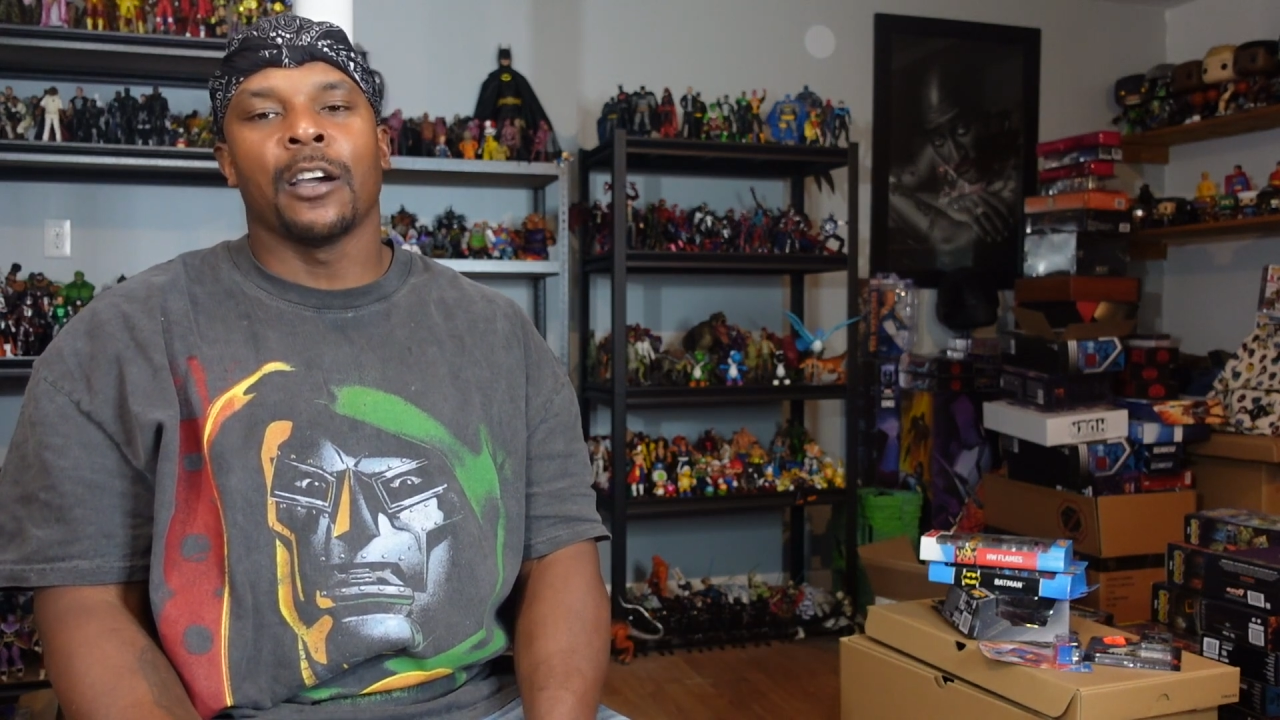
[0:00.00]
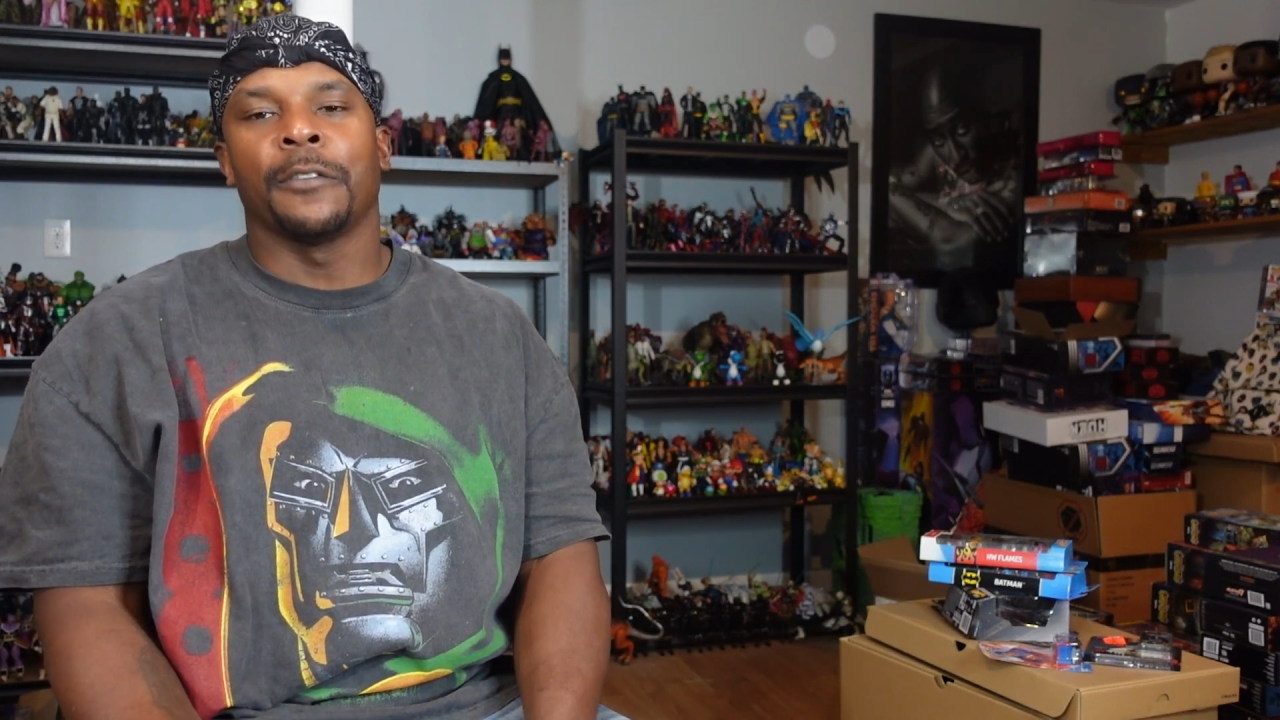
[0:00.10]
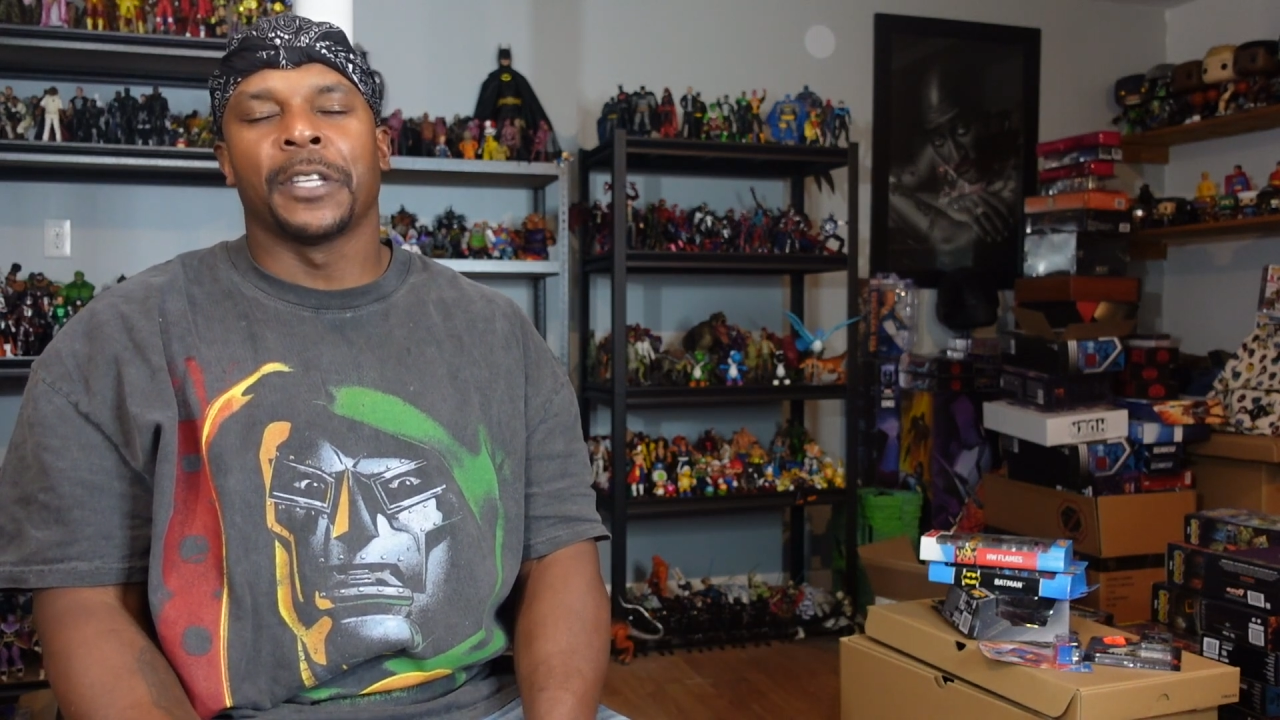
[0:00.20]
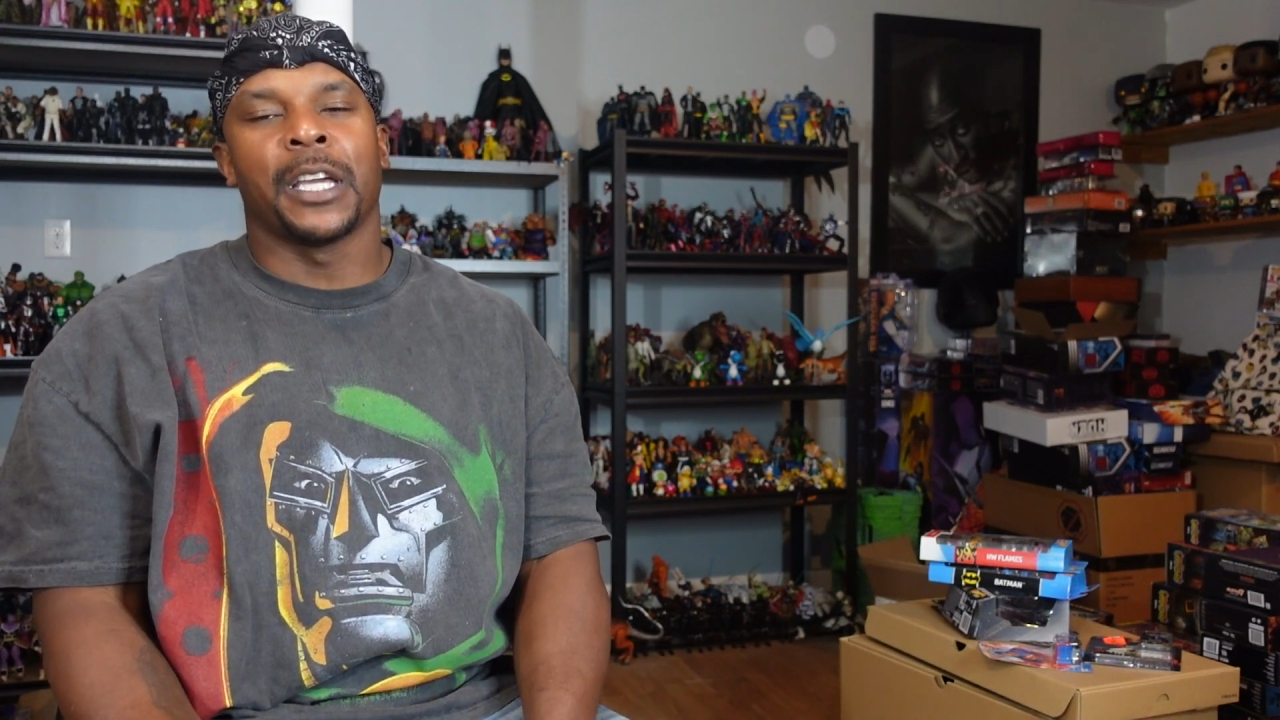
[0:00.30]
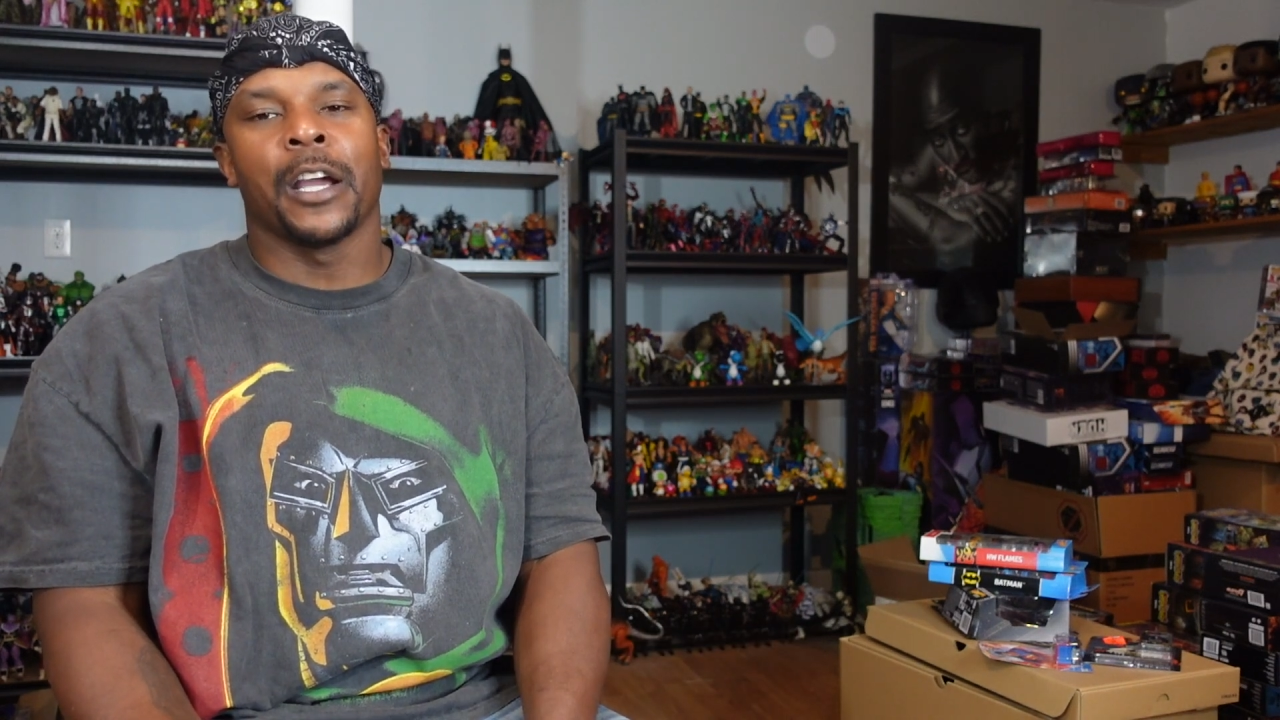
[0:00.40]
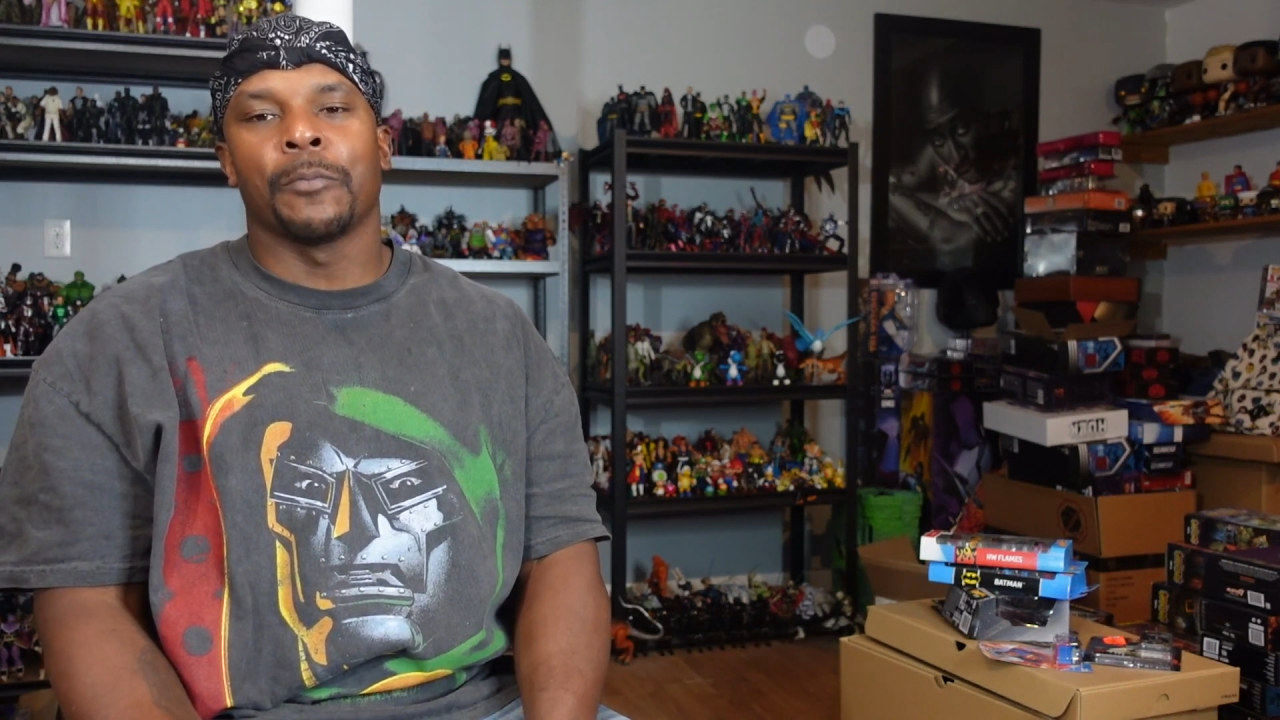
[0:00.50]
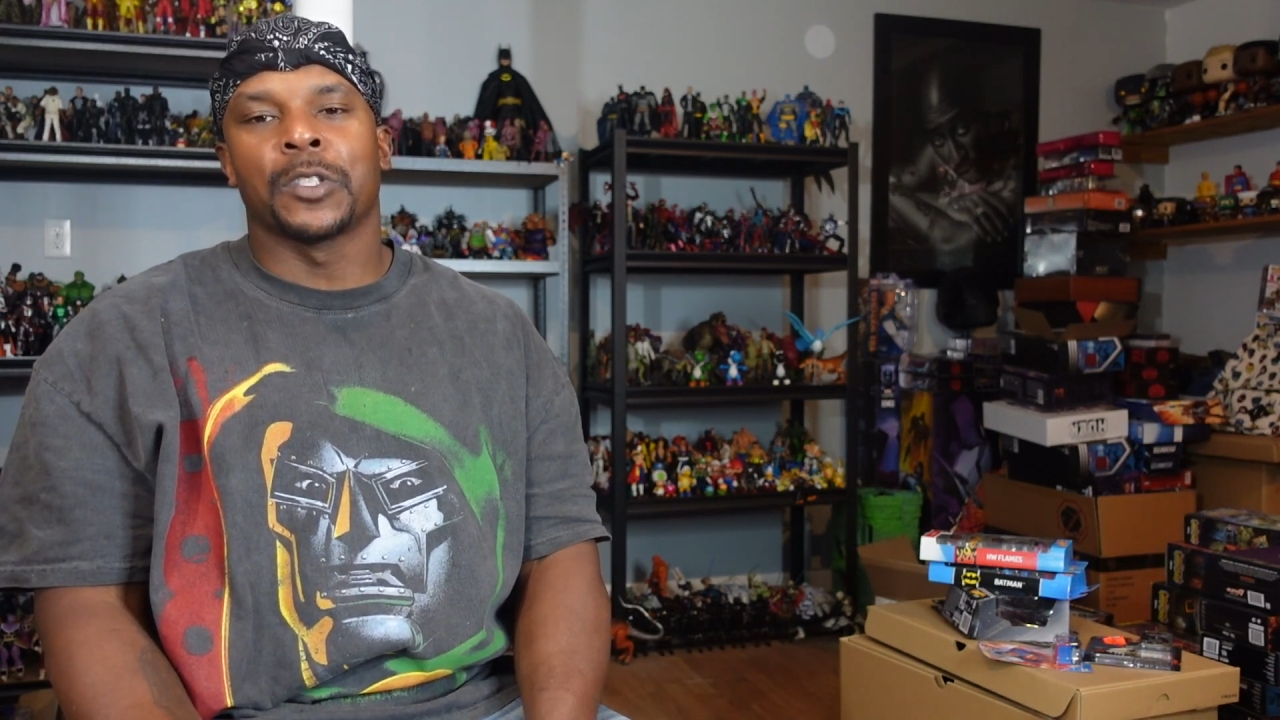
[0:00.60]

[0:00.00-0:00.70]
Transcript: off the camera